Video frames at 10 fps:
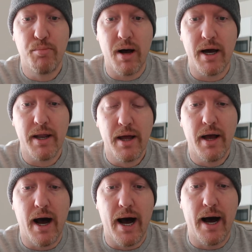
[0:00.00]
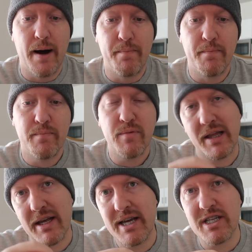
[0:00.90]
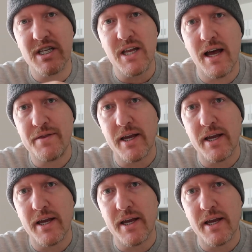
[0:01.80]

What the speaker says: But the easiest